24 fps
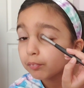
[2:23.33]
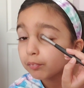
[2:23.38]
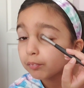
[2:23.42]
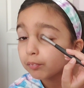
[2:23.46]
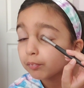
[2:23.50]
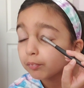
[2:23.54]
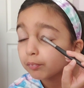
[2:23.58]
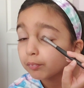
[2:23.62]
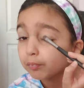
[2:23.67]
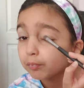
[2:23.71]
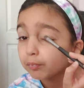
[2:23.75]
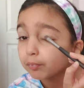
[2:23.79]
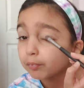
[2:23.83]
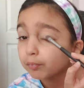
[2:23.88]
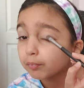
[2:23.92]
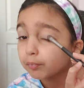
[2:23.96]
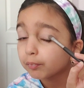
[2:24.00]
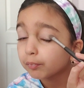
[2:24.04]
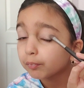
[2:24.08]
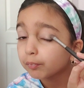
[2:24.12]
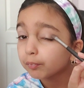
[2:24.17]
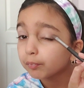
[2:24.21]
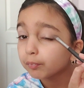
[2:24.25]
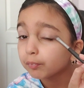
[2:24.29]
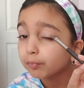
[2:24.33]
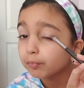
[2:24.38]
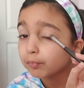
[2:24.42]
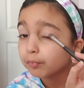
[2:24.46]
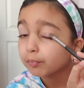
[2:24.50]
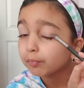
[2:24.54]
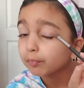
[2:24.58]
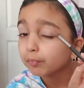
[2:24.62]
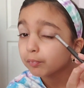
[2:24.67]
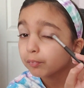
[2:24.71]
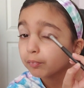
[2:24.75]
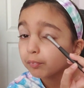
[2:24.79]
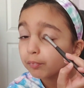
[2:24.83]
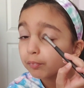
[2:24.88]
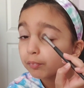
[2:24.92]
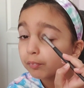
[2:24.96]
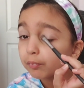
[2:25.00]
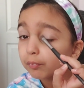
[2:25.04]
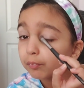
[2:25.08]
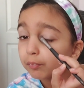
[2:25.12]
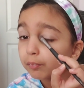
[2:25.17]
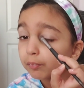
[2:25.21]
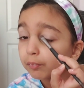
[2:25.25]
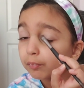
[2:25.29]

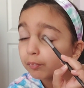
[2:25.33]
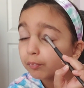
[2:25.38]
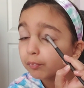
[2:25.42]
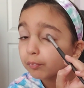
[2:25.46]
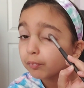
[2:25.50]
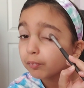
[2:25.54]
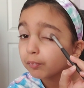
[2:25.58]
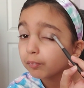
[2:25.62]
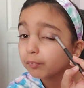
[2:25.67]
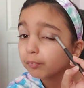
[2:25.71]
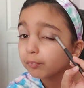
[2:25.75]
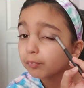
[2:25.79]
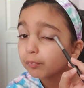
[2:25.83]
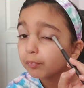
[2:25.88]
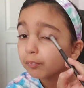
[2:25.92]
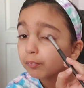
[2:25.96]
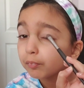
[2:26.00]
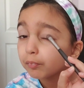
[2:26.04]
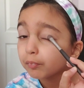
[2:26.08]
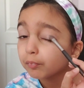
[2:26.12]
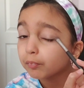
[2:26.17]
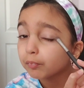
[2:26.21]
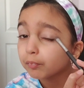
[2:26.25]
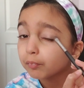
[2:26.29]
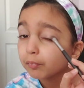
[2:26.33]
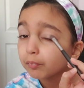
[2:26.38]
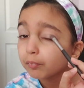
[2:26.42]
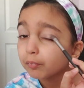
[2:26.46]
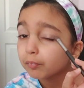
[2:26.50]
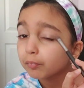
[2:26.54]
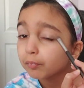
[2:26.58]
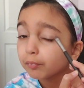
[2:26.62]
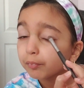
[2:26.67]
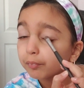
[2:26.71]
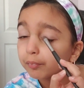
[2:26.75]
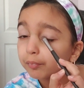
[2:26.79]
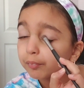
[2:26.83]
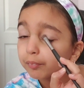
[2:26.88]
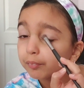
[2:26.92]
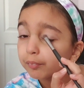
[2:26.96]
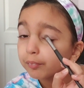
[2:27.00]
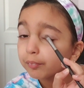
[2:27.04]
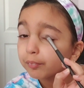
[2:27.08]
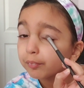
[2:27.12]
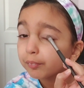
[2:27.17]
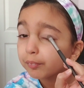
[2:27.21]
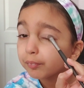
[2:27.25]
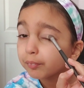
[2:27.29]

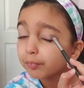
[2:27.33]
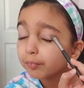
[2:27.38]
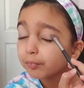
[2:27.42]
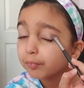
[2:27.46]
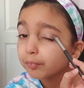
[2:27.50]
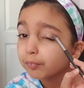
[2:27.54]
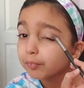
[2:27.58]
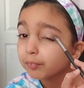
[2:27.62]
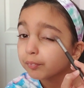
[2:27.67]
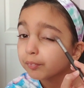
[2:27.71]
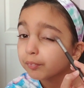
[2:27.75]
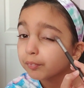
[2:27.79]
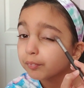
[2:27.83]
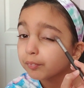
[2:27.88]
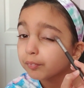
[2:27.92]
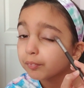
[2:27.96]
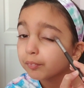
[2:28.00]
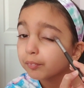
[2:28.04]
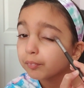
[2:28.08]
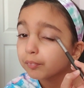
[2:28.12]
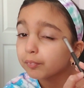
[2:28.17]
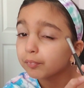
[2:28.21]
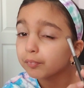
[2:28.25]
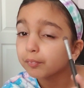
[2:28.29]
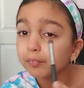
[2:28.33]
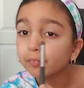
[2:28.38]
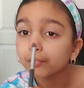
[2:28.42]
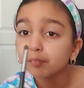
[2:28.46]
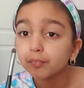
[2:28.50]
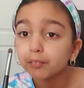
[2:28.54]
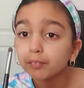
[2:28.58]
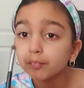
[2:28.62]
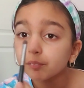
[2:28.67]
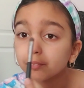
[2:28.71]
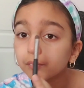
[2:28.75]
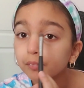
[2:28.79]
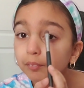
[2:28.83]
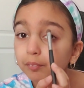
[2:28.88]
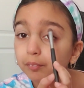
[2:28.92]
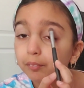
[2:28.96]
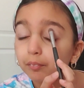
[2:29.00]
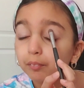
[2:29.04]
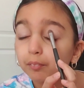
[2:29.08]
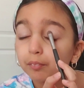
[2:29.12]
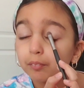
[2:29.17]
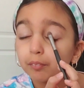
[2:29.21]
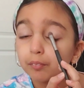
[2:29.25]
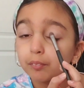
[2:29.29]

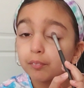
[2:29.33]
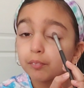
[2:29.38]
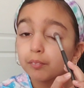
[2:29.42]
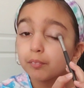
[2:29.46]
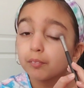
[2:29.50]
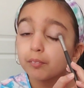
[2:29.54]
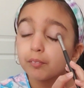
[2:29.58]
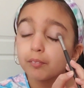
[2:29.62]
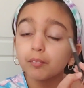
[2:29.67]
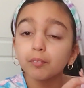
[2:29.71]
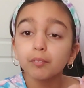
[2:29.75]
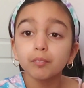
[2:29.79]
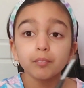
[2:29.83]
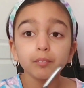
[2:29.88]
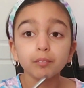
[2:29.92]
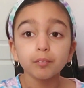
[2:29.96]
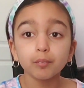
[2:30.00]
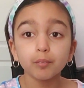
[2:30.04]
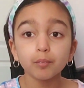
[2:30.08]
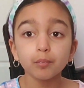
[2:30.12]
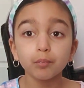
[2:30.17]
Nothing is said.